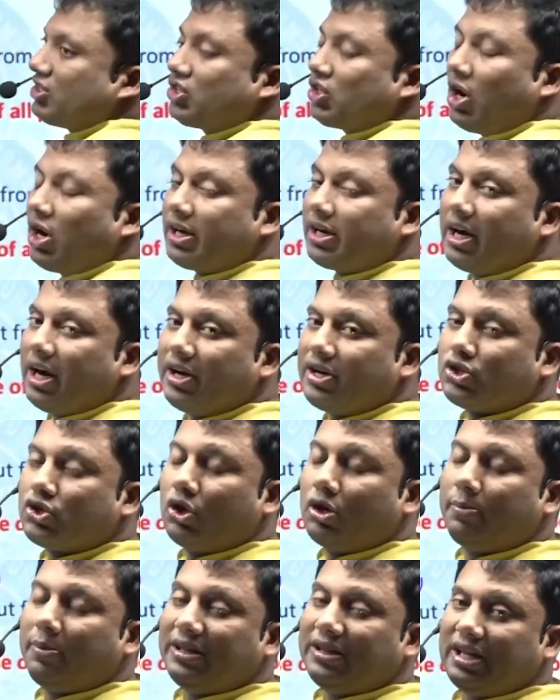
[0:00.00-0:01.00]
shortcut
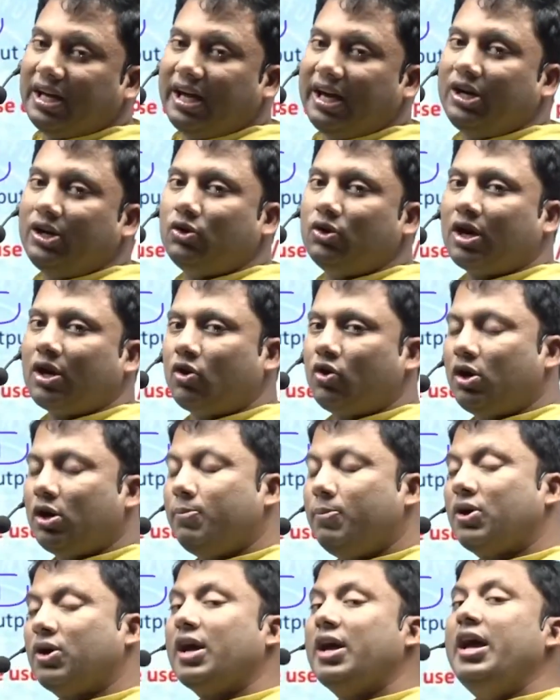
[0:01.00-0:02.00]
should be there in your
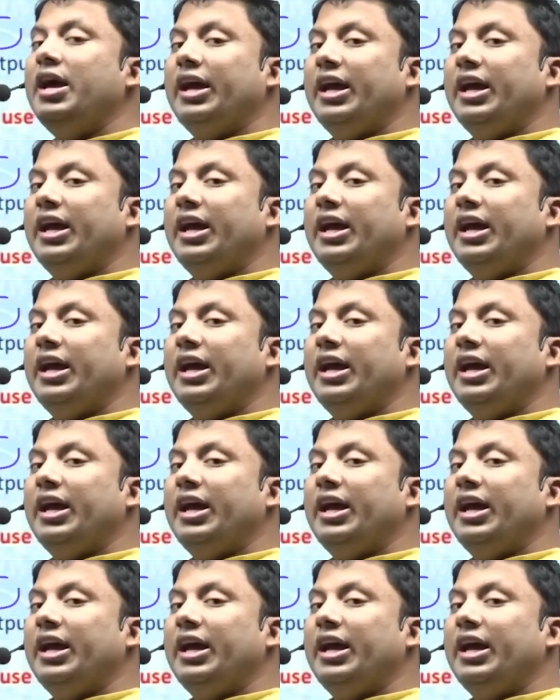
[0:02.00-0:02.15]
notebook.